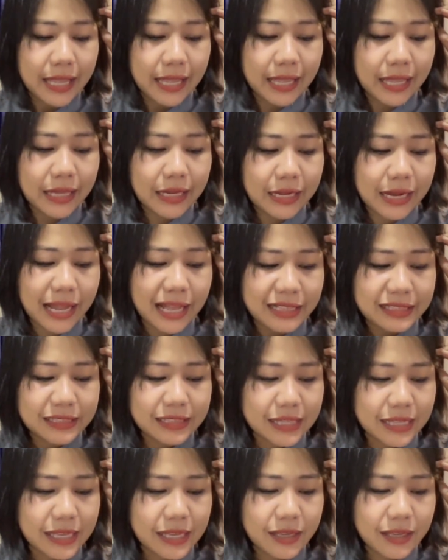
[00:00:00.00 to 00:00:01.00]
And
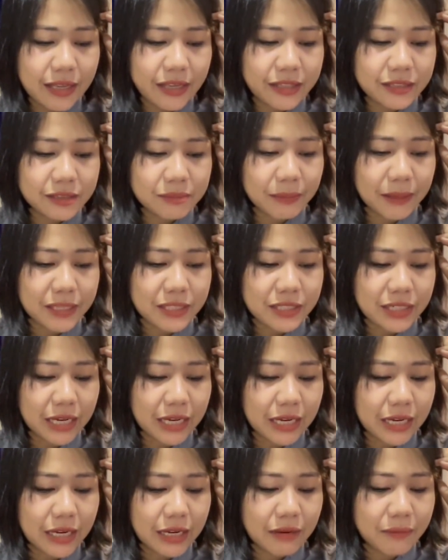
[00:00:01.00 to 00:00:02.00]
lastly,
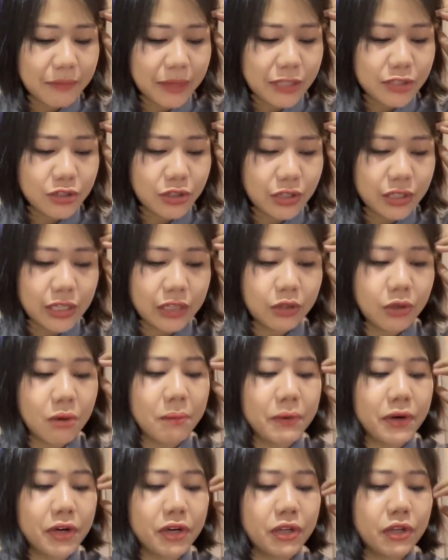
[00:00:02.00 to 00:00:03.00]
special mention
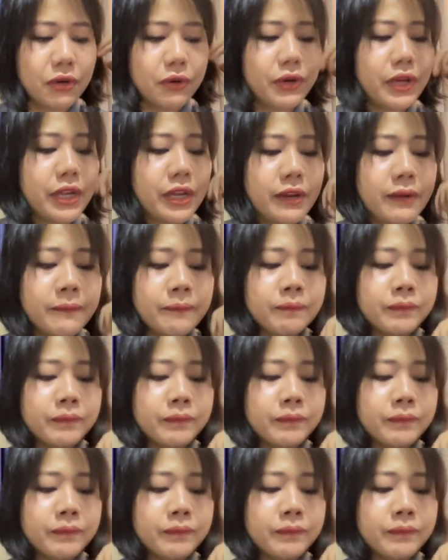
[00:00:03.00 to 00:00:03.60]
itong mercury.